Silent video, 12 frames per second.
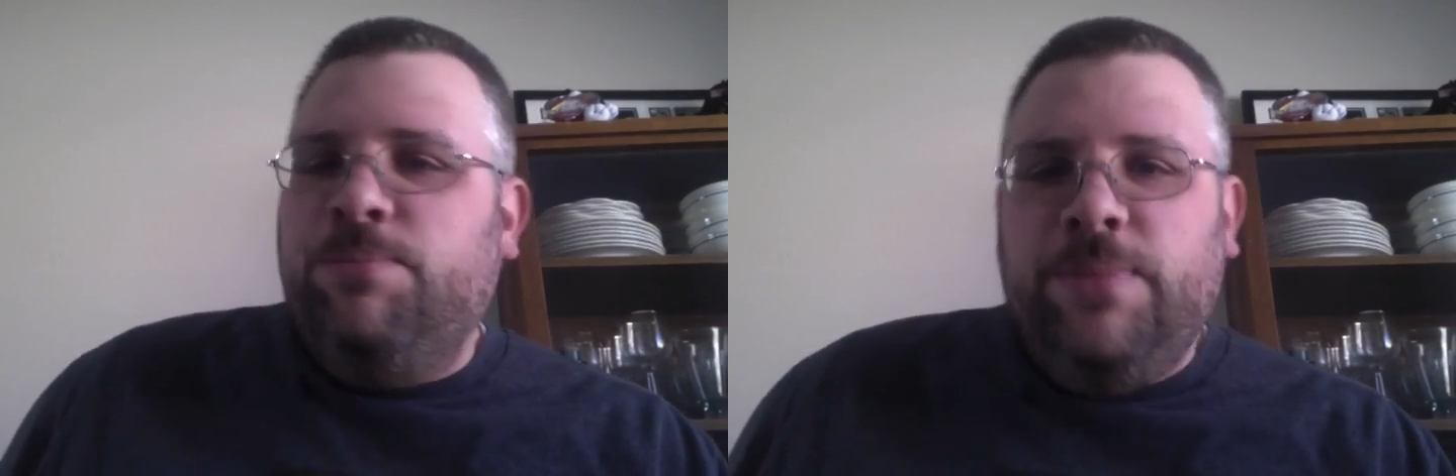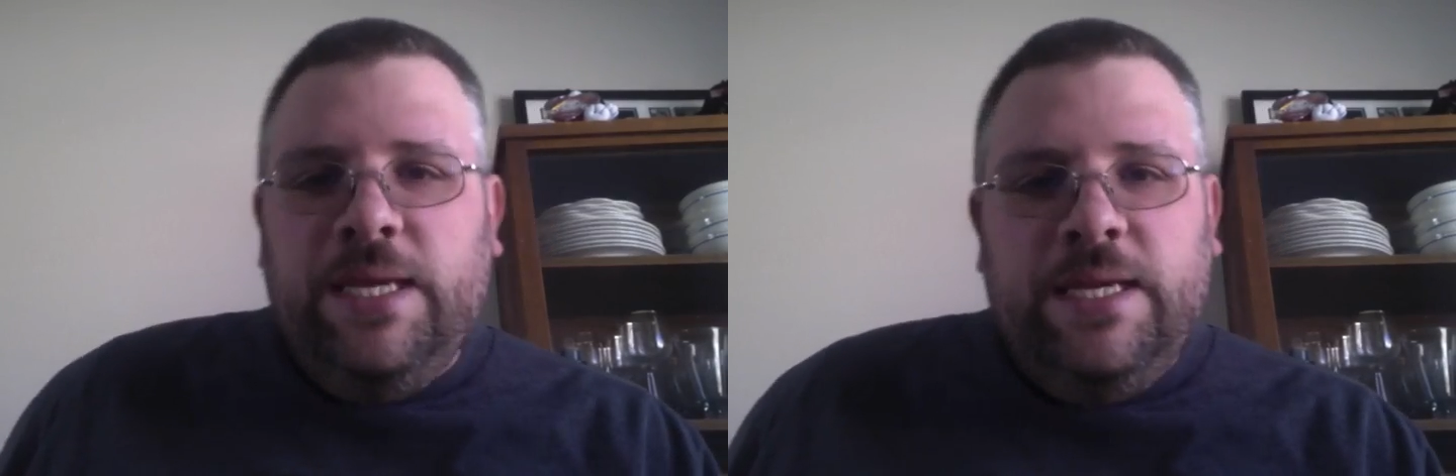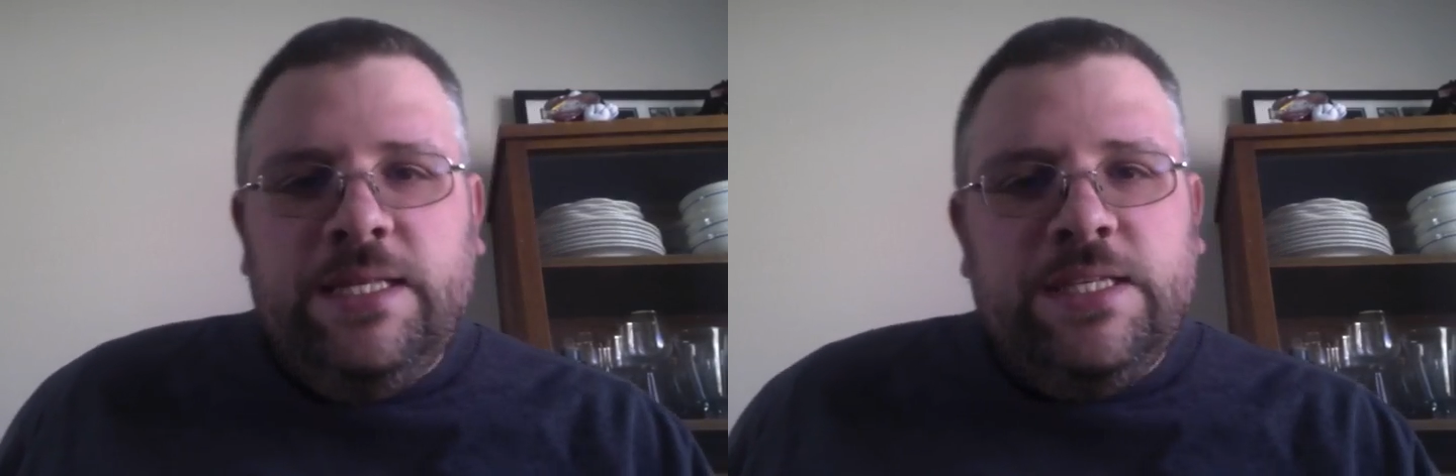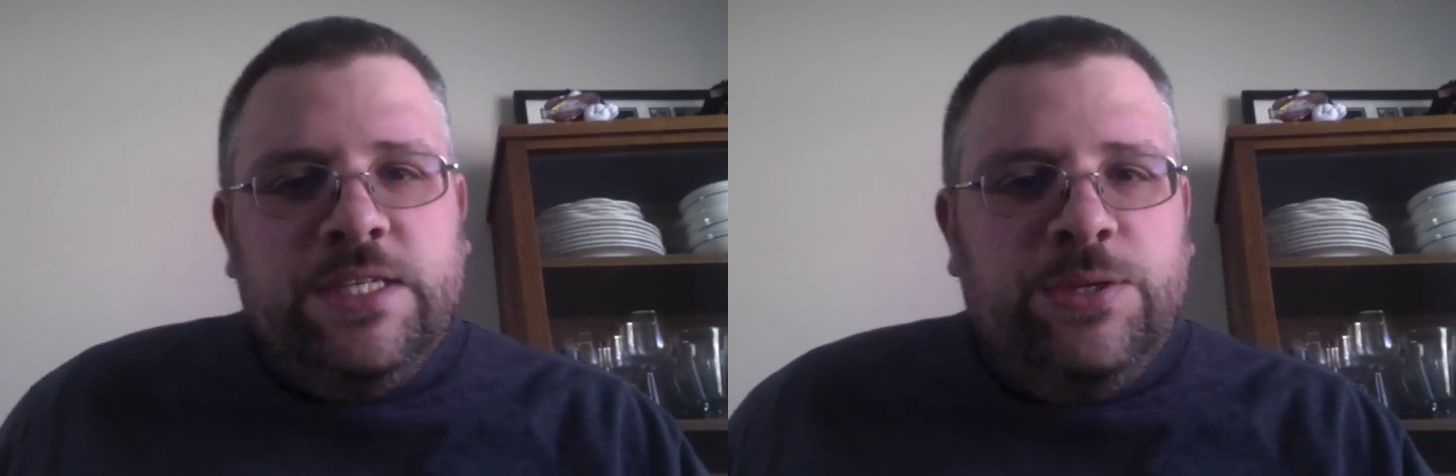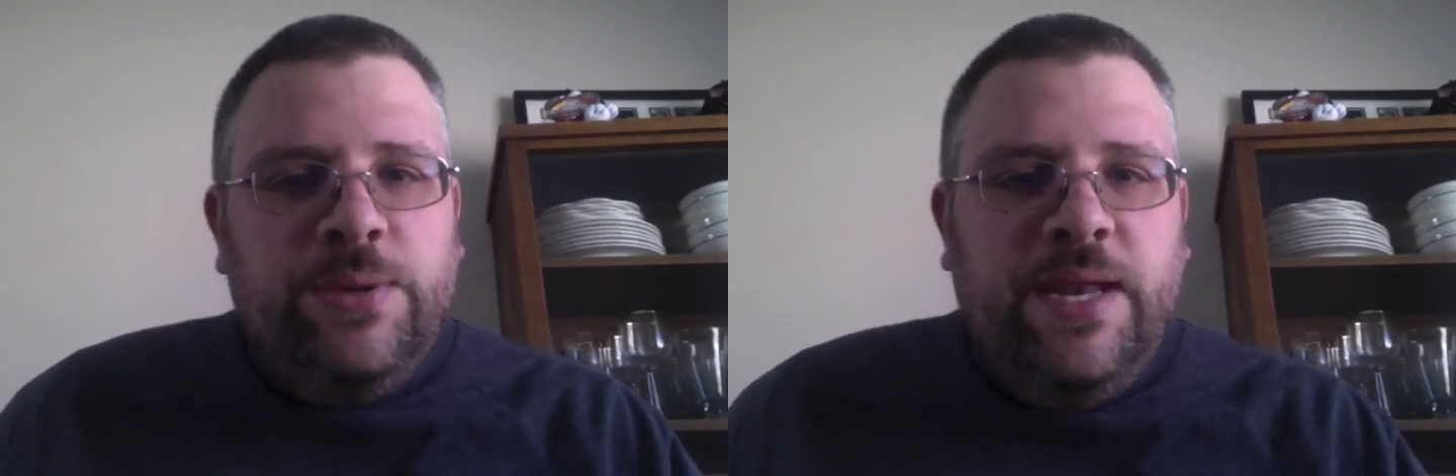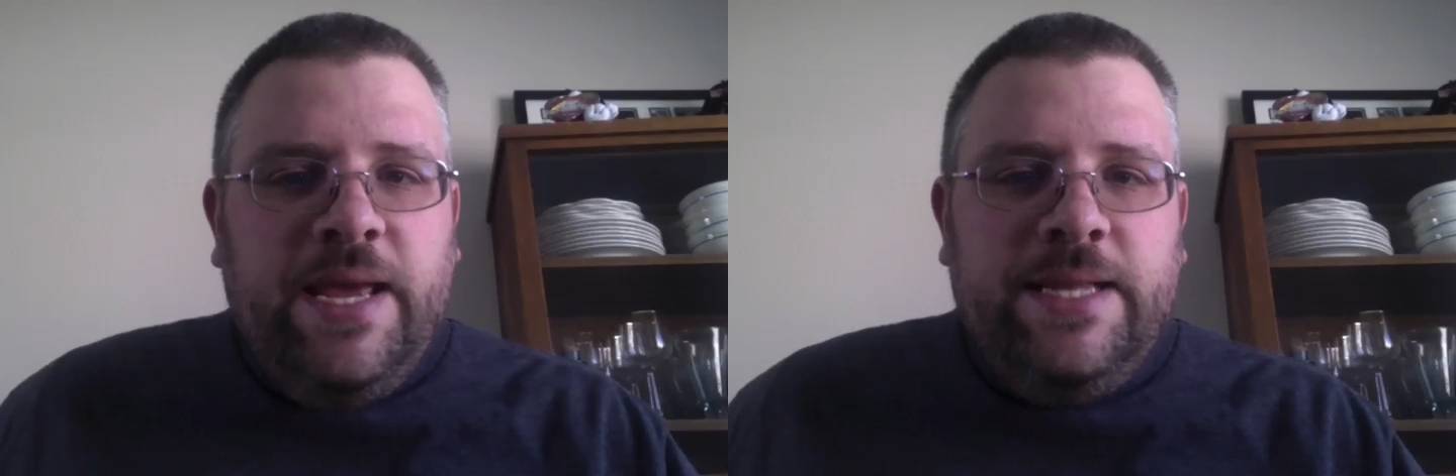means
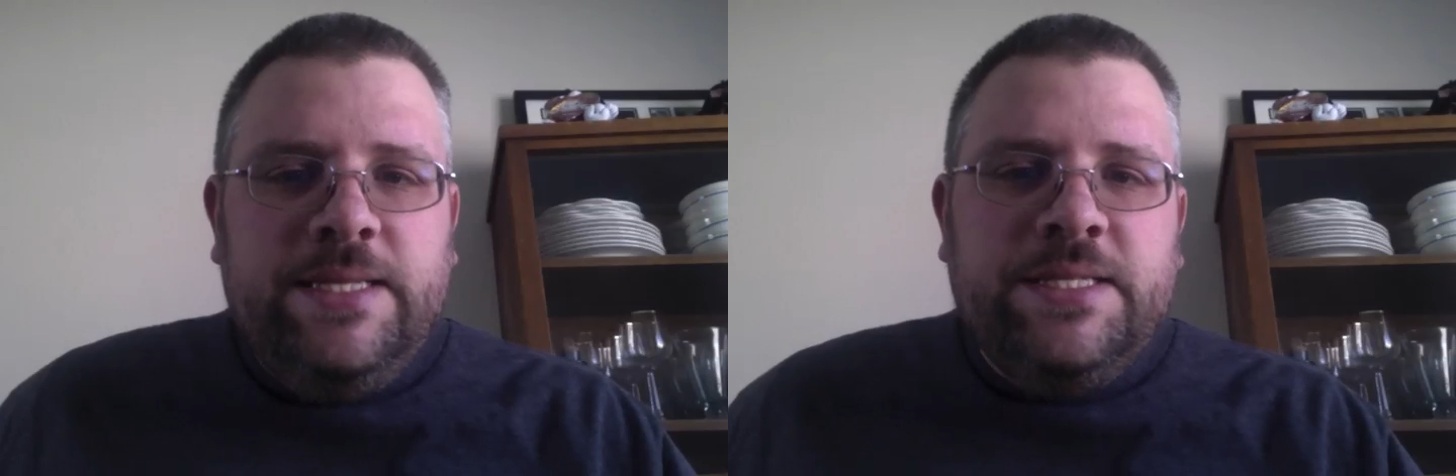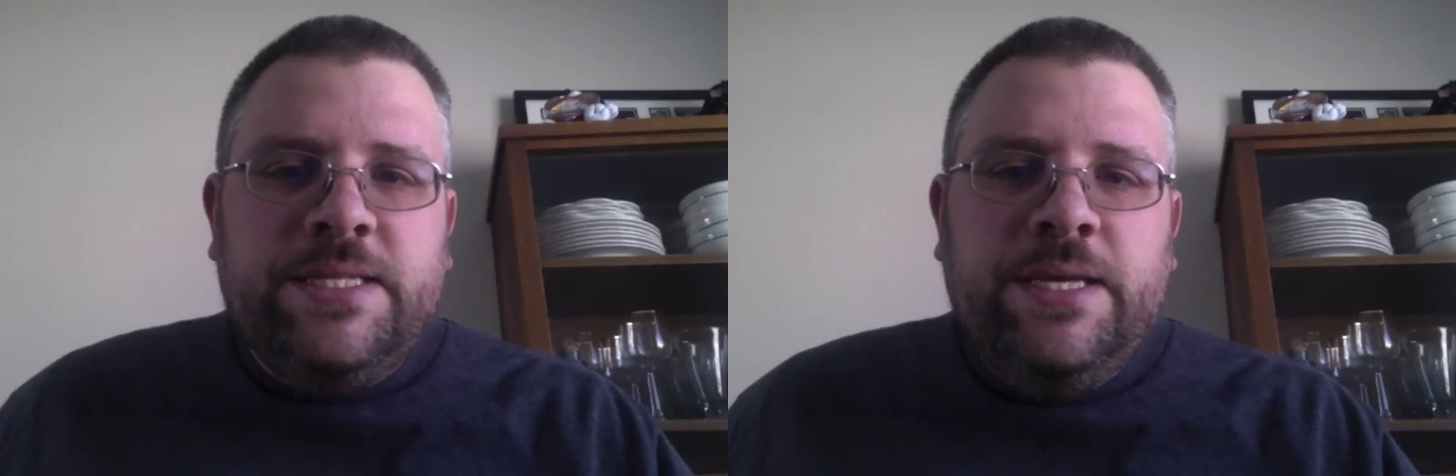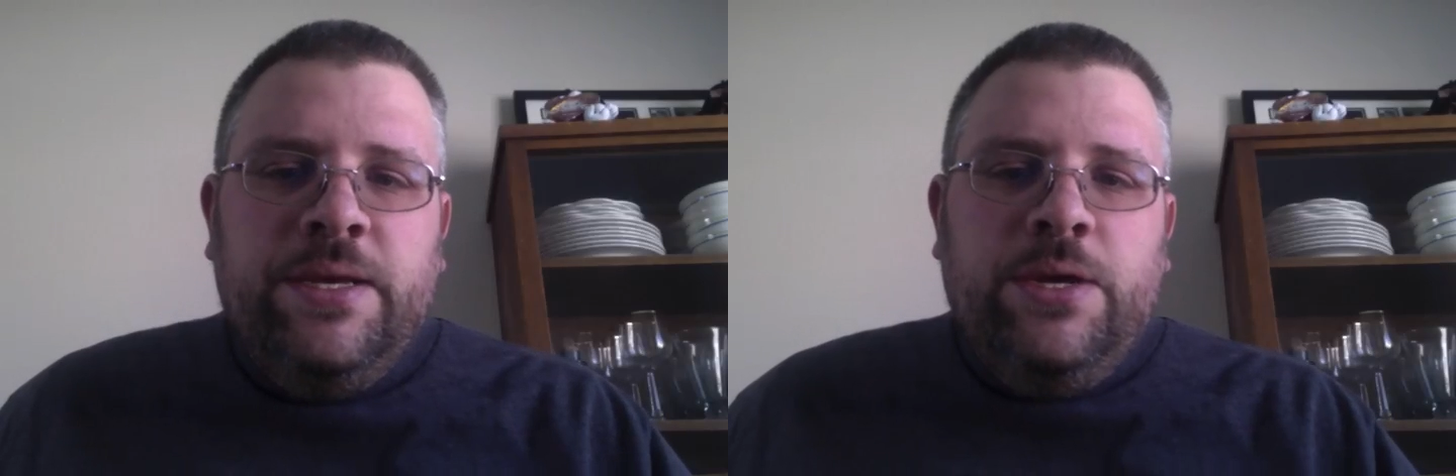to an end,